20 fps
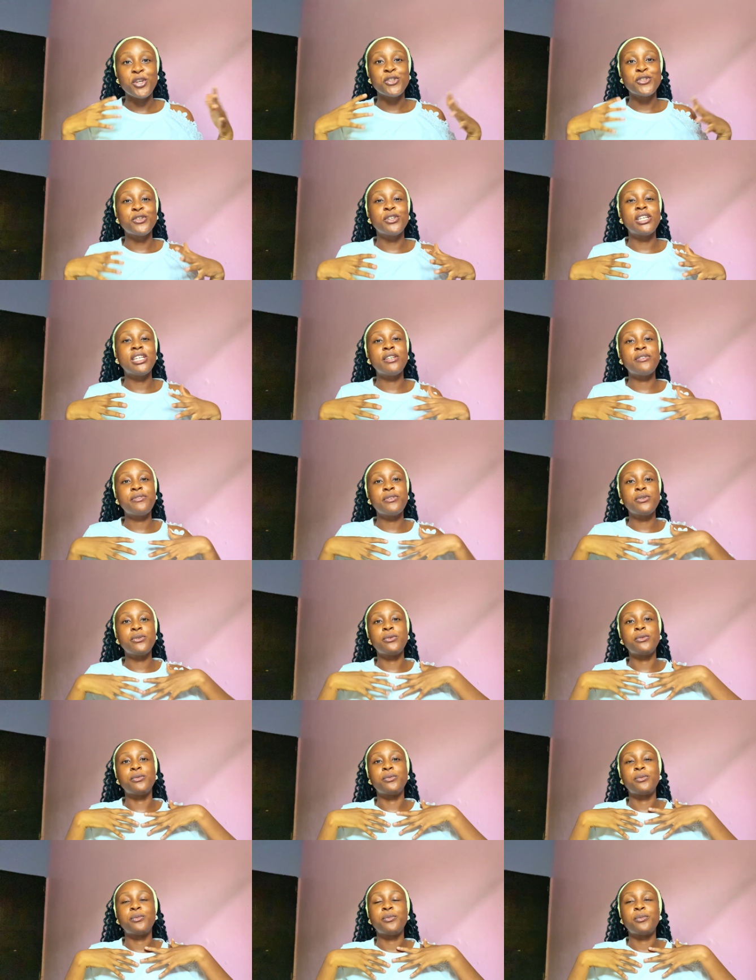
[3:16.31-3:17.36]
So if
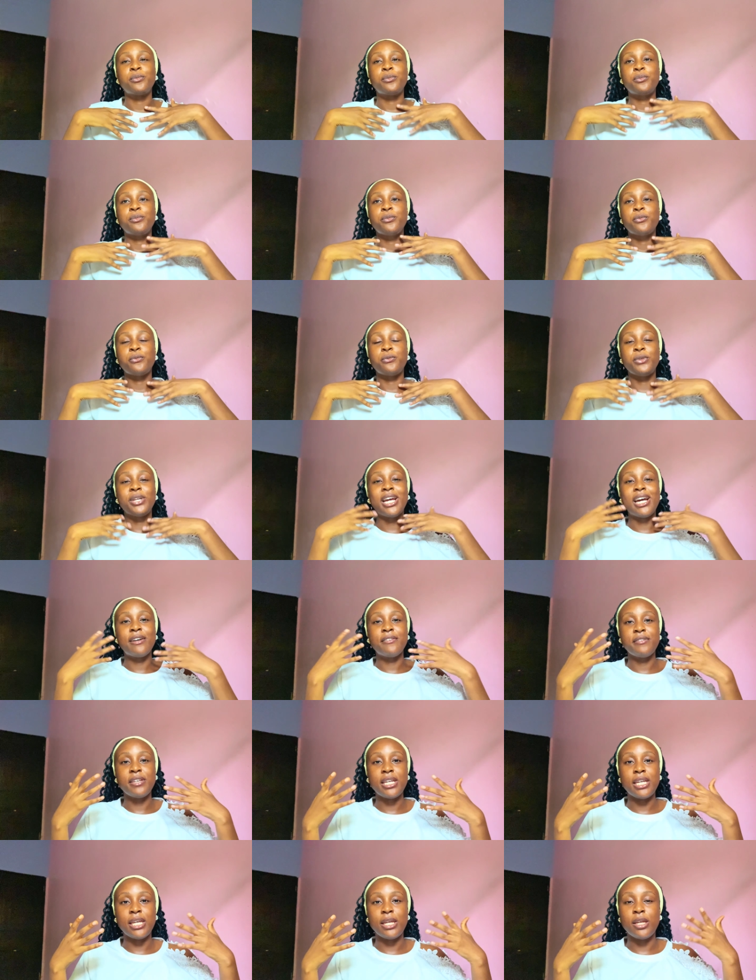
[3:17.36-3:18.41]
we
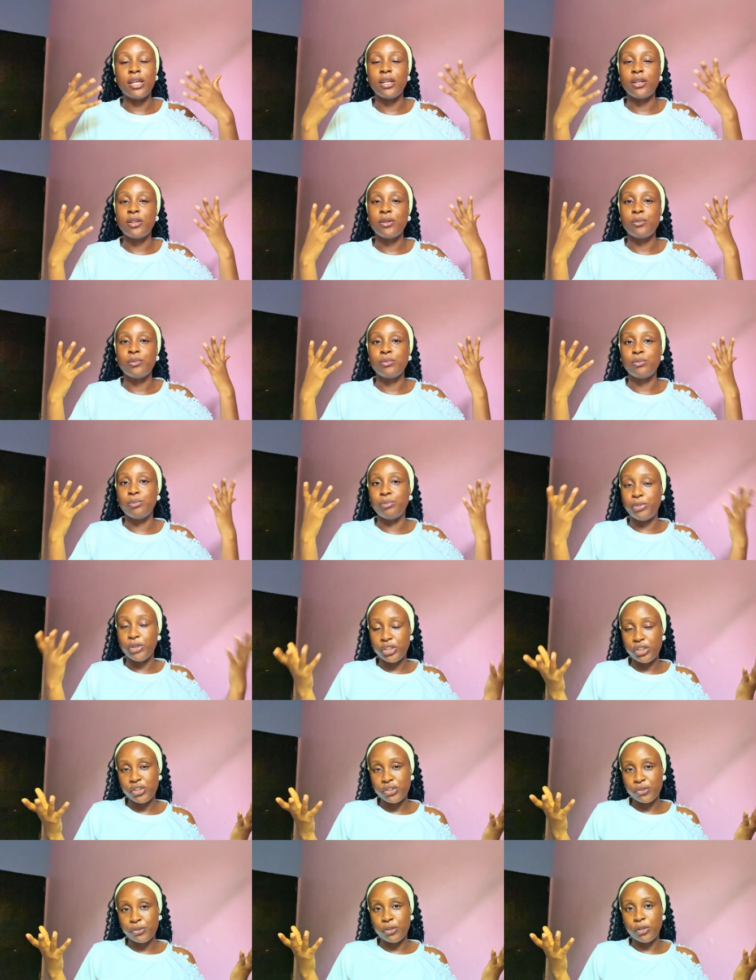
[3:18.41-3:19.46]
have a
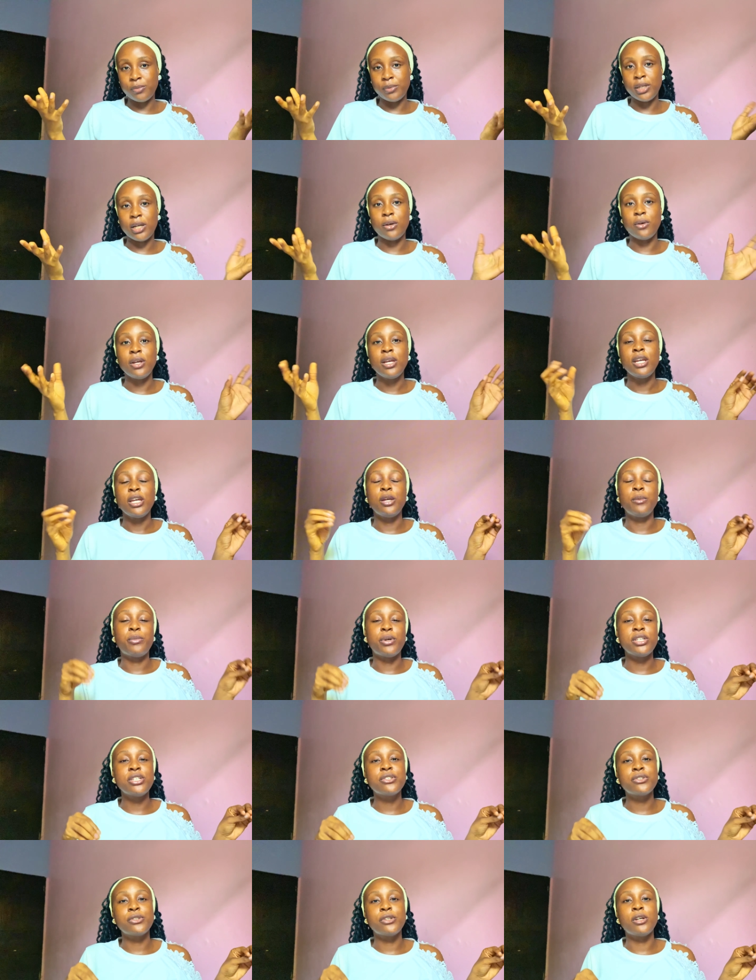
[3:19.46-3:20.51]
body scrub now. A
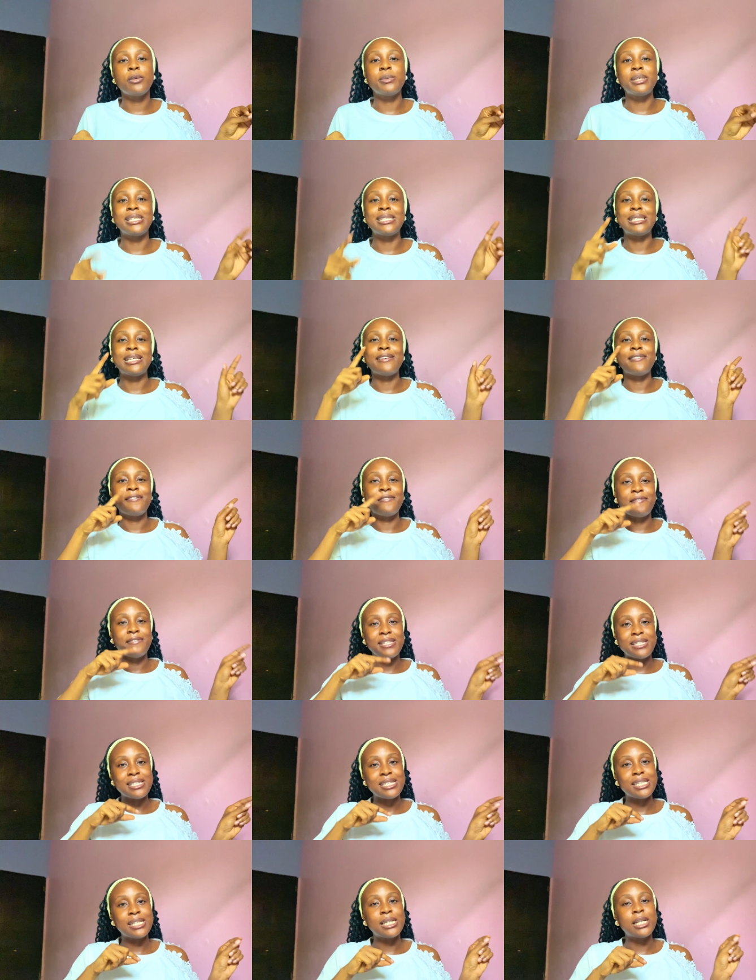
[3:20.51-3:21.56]
body scrub is a
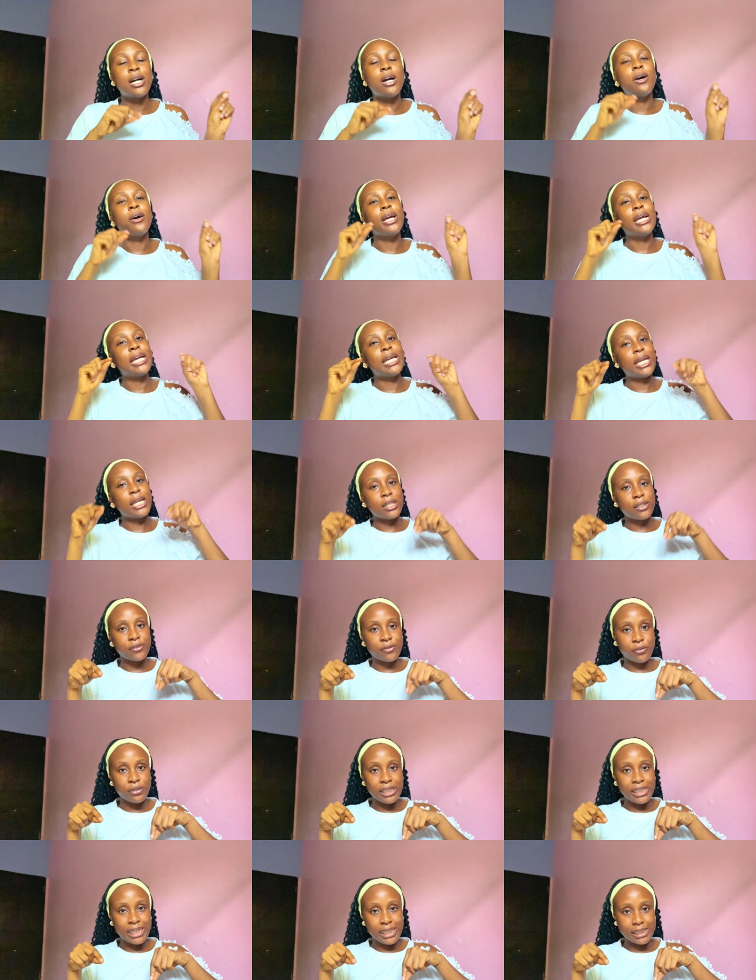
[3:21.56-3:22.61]
physical
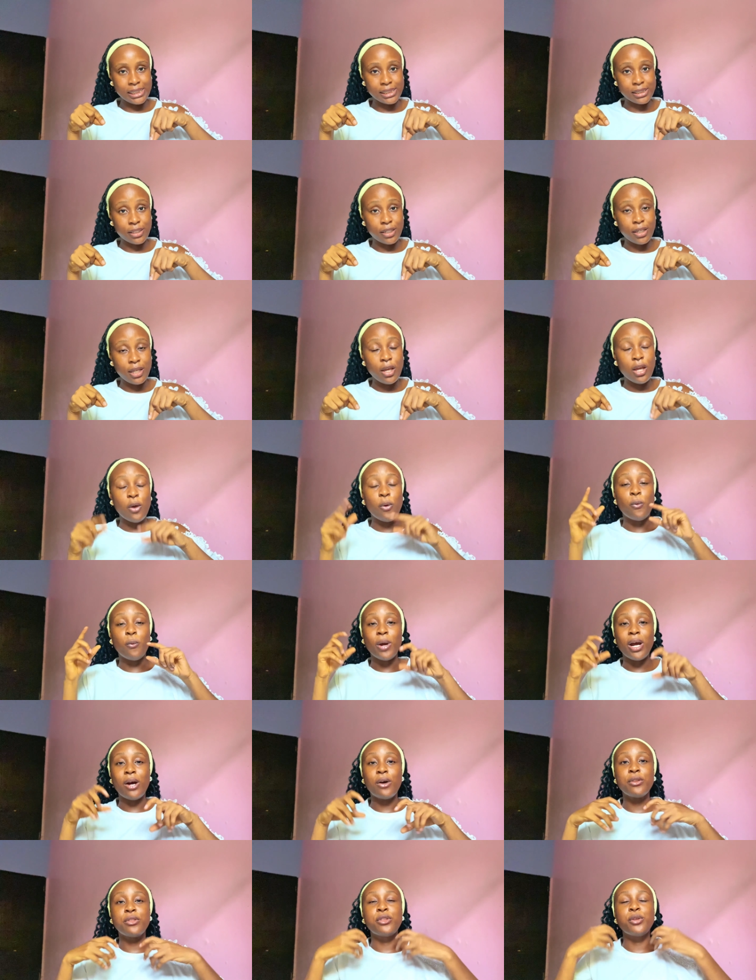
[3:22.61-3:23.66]
exfoliant,
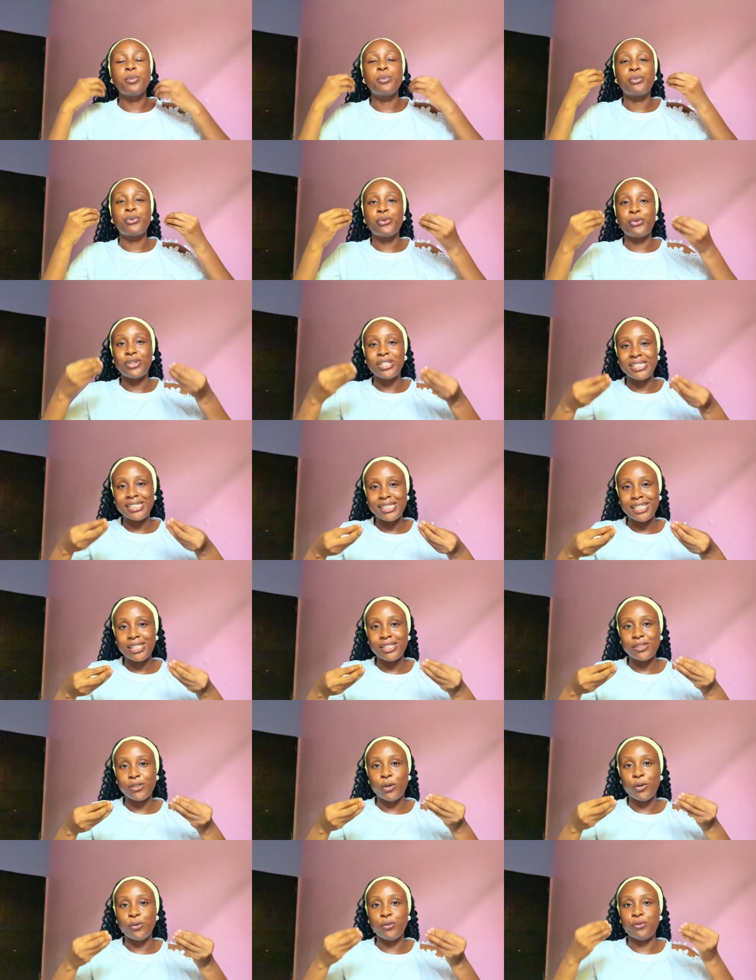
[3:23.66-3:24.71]
while the
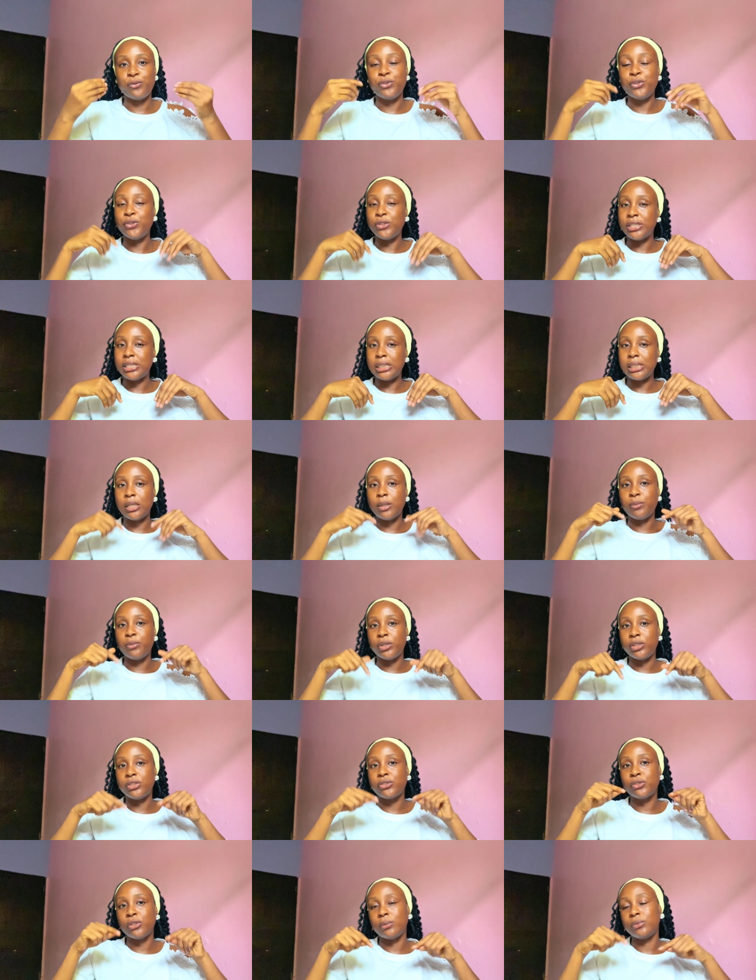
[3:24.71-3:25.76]
process of using a
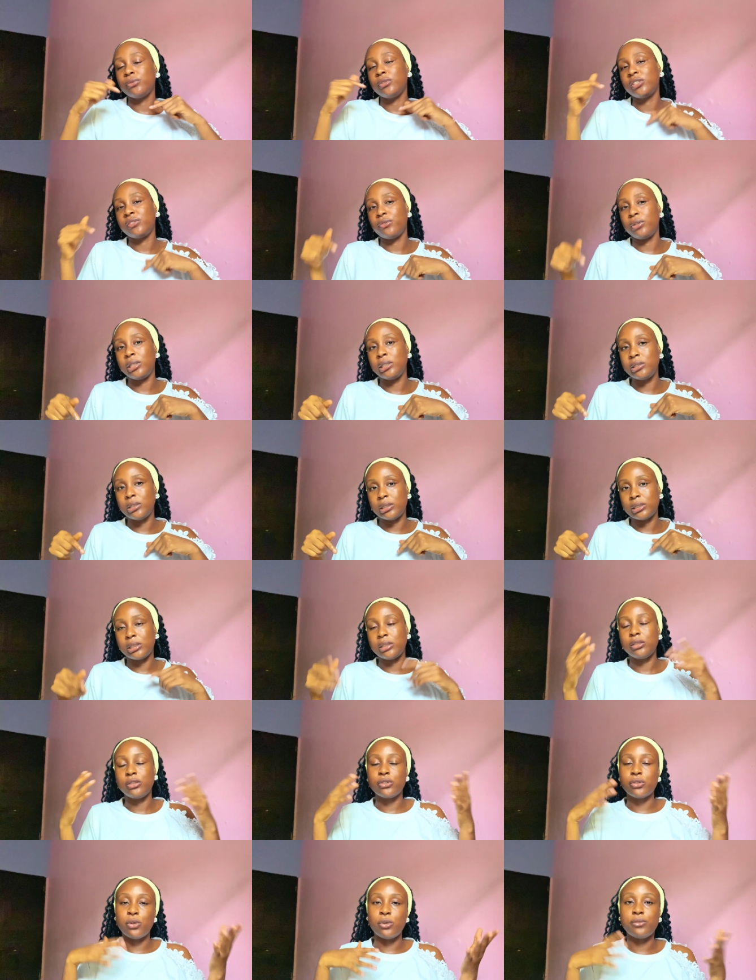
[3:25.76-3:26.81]
body scrub to exfoliate your
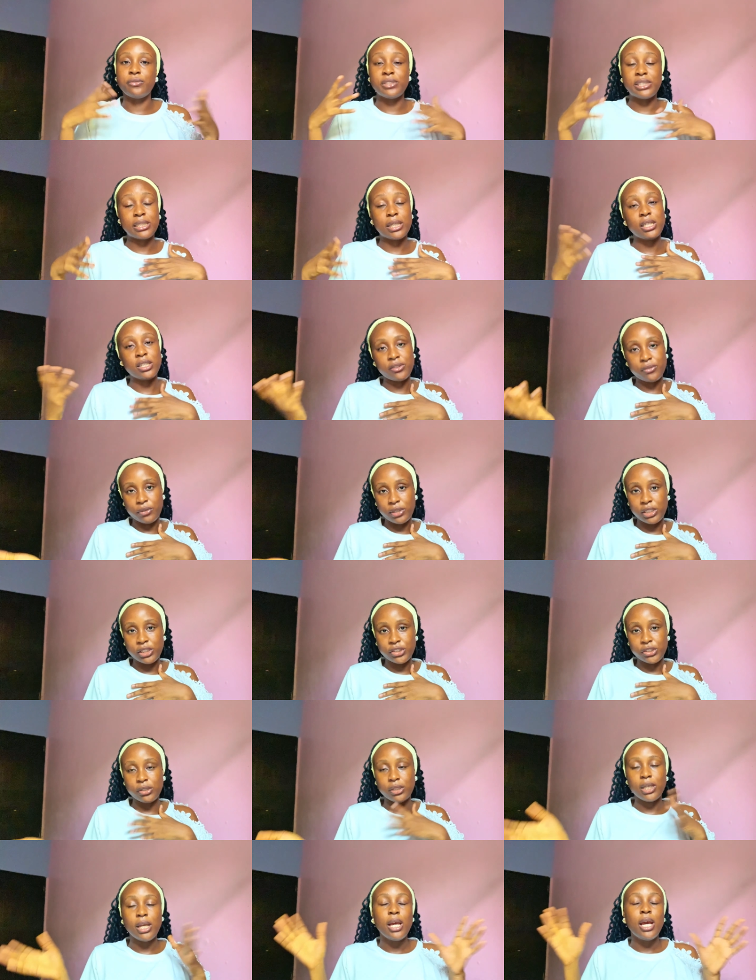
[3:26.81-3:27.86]
skin is called physical
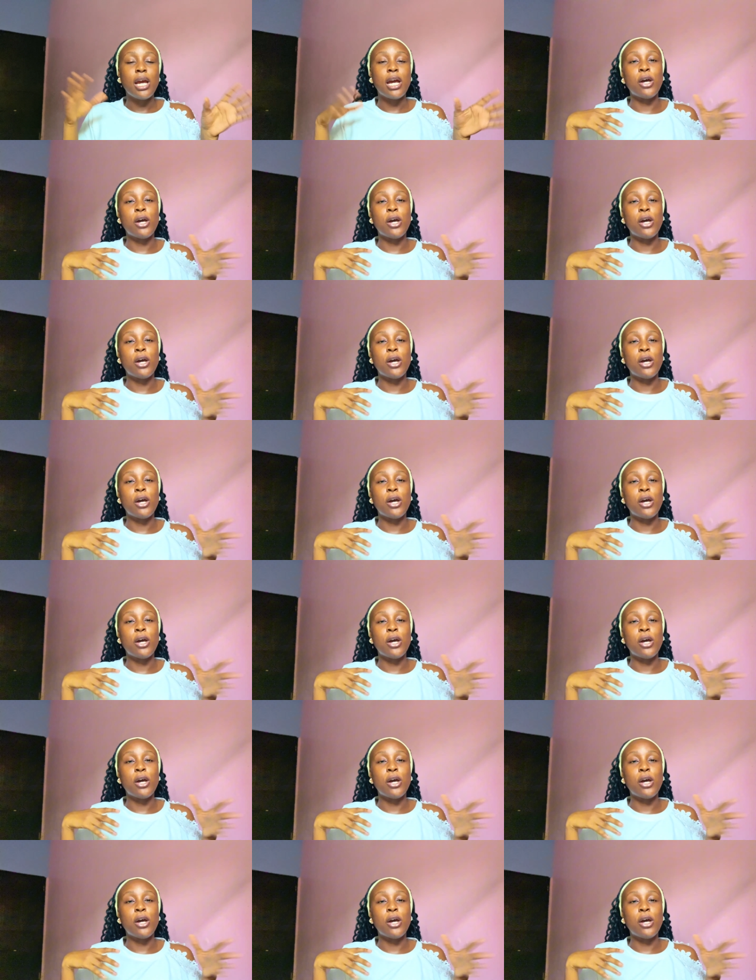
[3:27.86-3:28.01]
exfoliation.